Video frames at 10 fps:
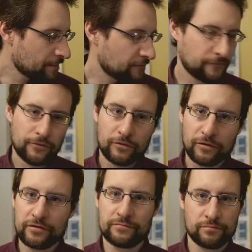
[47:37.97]

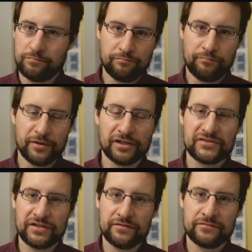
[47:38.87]
for
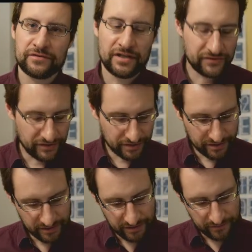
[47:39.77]
builds and testing
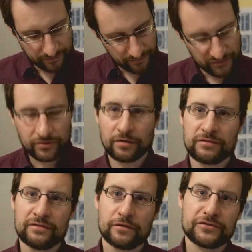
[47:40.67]
and
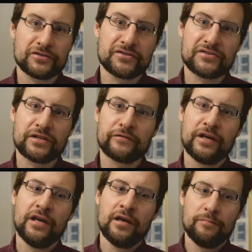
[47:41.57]
servers and workstations and stuff.
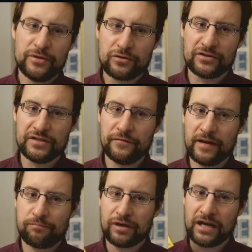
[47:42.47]
Because if I
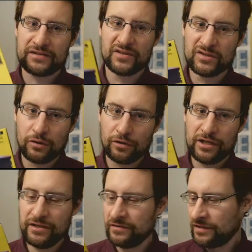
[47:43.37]
plug this all
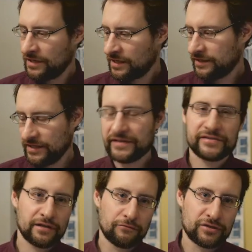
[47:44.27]
in, yes,
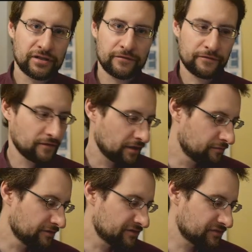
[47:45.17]
I would have
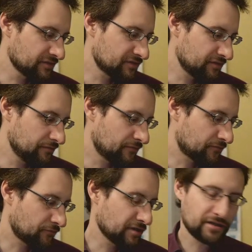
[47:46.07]
160
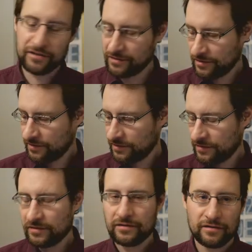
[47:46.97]
freaking
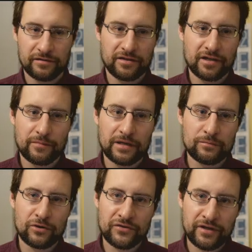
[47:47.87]
gigabyte
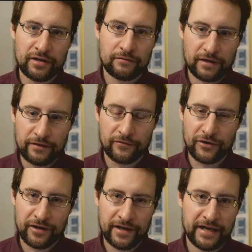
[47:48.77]
more than I
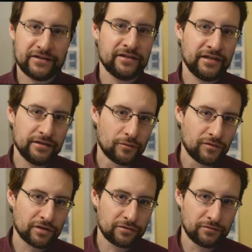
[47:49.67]
ever had in any
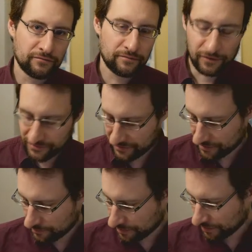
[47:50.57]
overkill
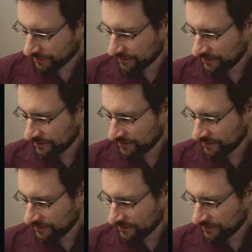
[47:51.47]
workstation build,